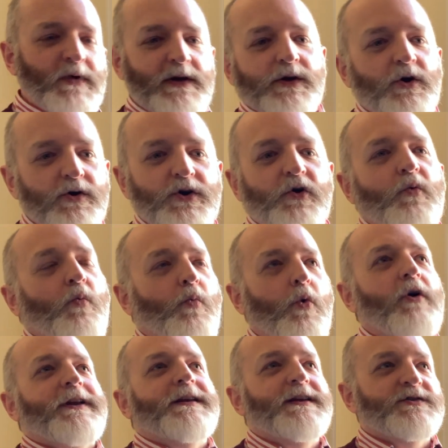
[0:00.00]
can we look
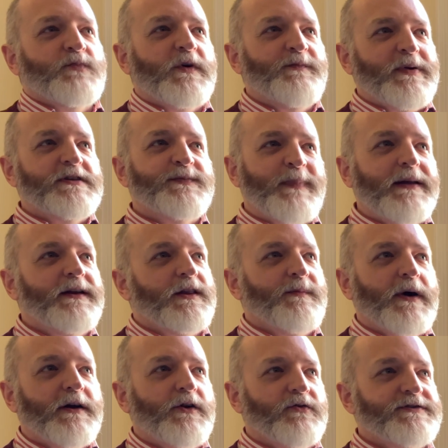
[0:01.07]
at what it is we've been
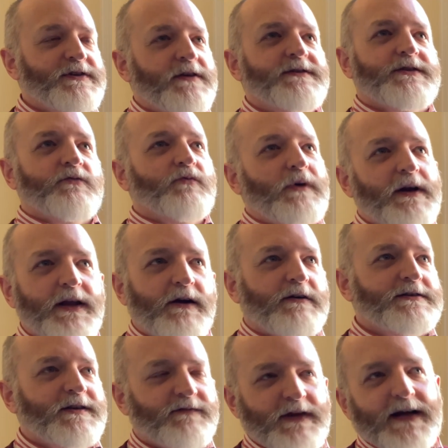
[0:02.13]
spending the money on since and
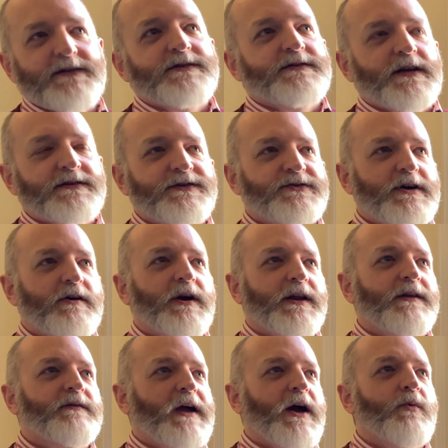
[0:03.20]
really ask if that's
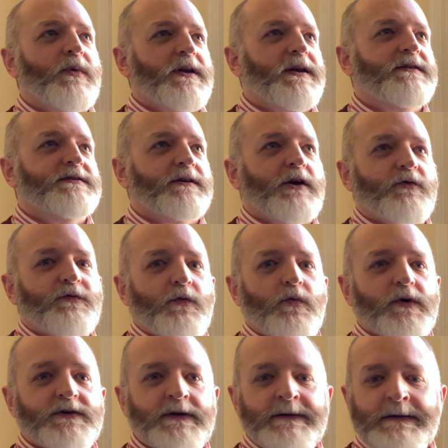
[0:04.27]
necessarily how we need to
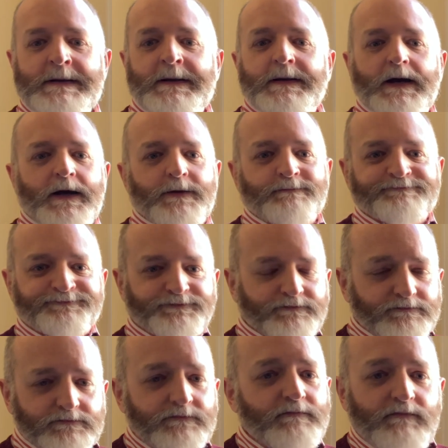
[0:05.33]
go forward?
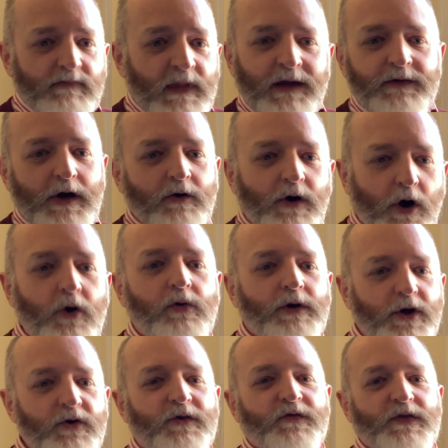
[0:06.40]
There are
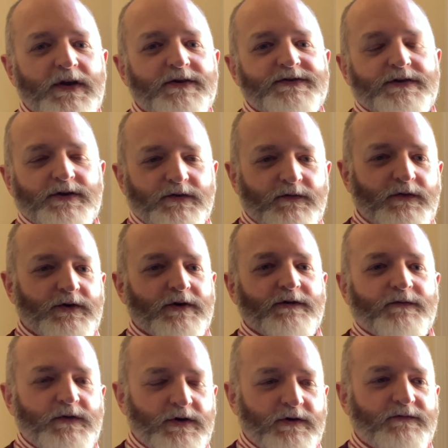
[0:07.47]
a whole load of things
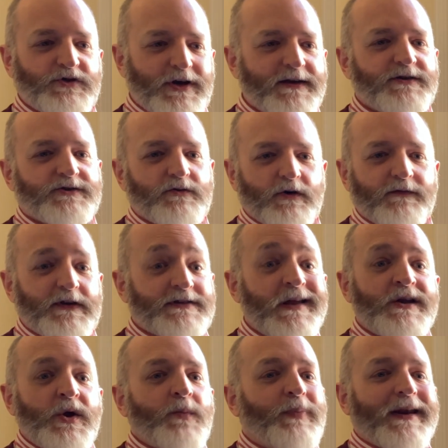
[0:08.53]
that have changed in
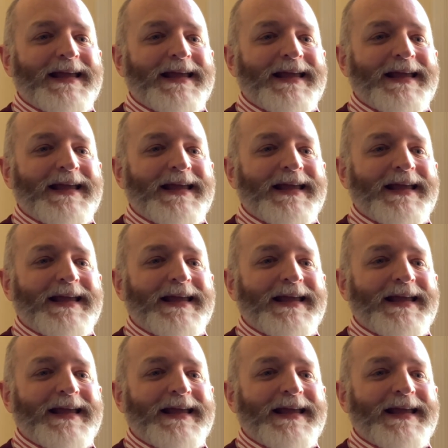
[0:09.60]
all of this,